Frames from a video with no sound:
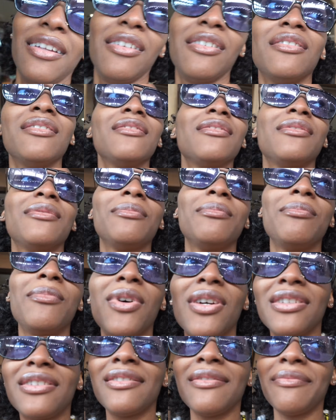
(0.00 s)
know,
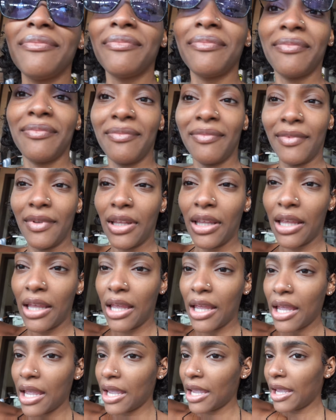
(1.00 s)
but
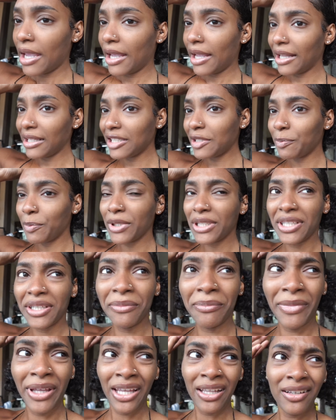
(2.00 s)
it's pretty
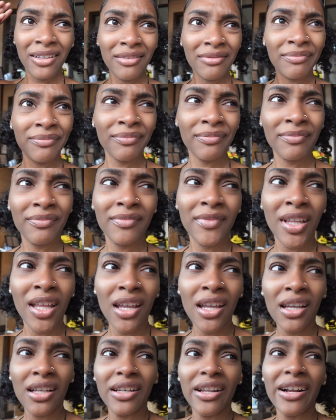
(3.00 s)
mid.
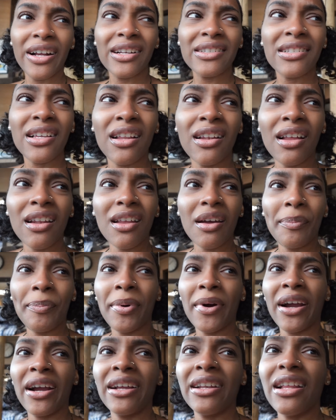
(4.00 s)
There is another
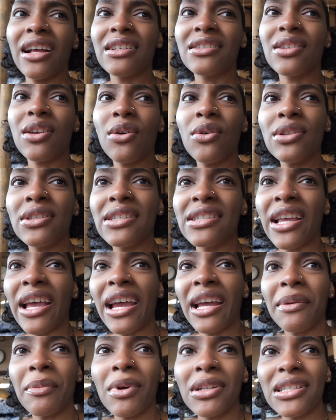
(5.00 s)
part that's
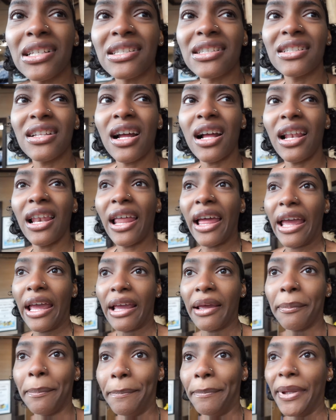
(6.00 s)
outside, but it's not like
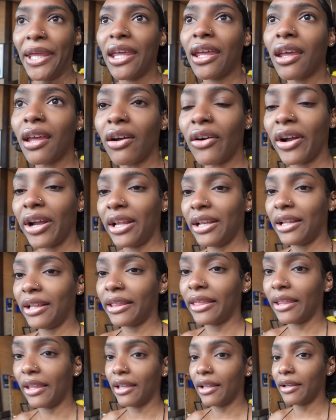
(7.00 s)
big or
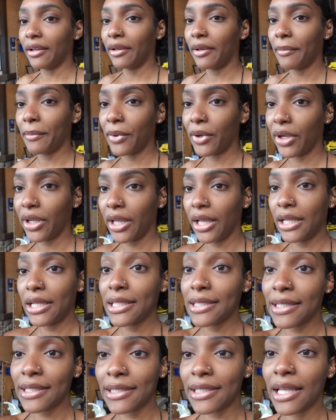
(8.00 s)
anything. But yeah,
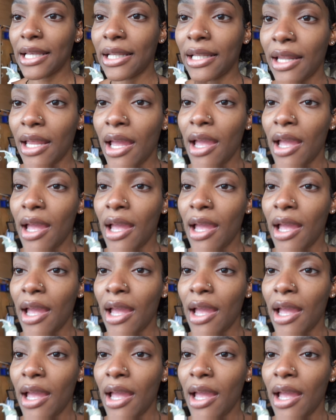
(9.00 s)
this is it.